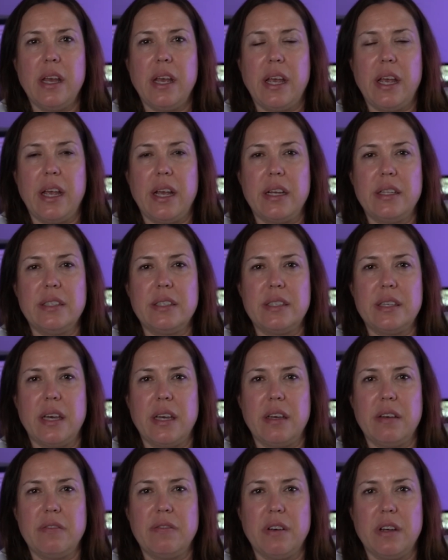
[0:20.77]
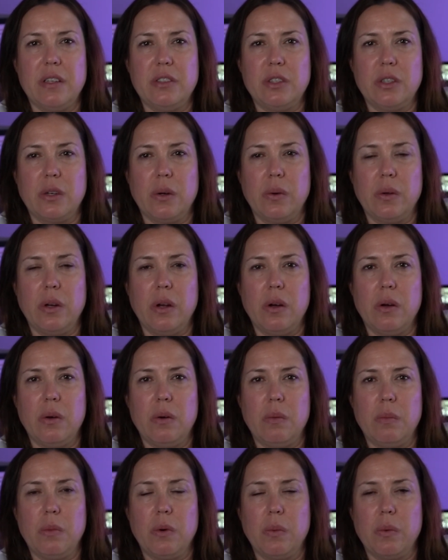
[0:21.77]
and safe as you're going
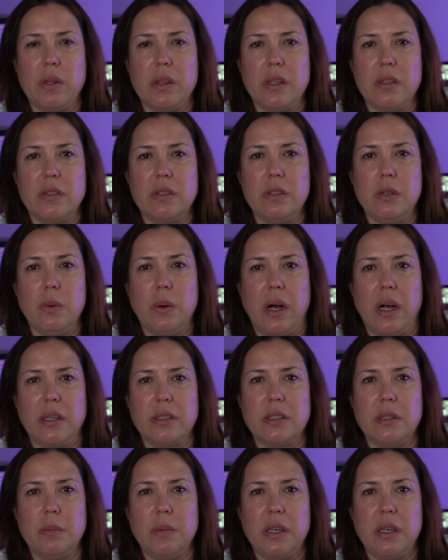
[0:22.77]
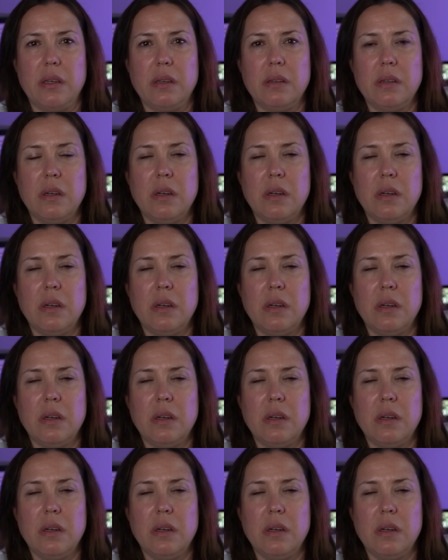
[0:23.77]
home with this new ostomy.